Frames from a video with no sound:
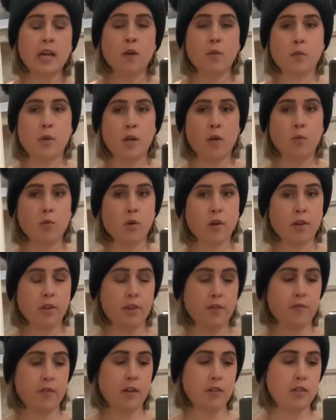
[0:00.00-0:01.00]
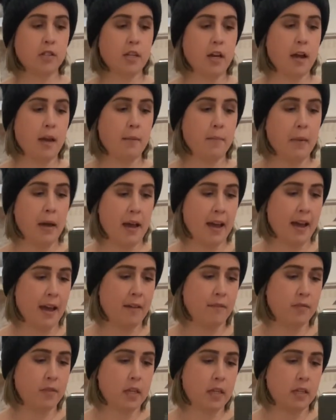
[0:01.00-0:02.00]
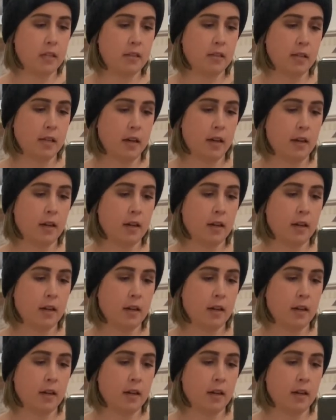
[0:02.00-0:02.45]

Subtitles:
When I wore it the first time, I have these,